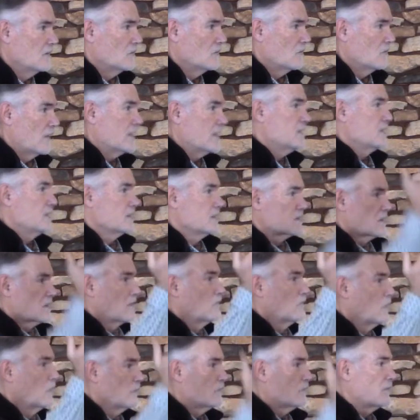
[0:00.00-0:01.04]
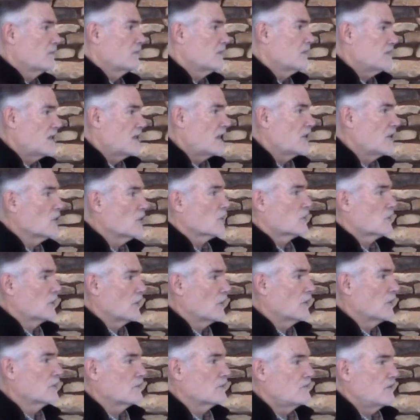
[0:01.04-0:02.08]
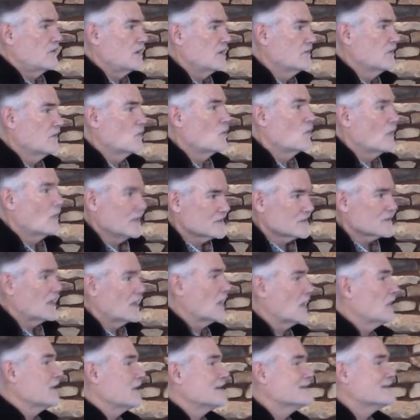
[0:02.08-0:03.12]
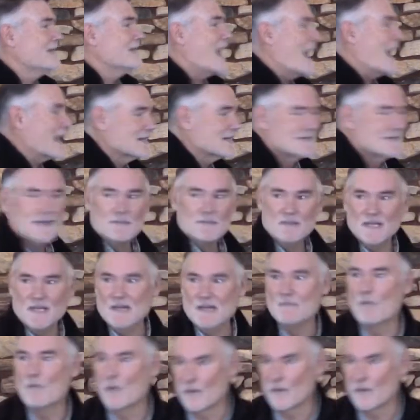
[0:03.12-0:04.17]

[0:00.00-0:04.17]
raising someone from the dead or curing a fever, one's not going to tax him any more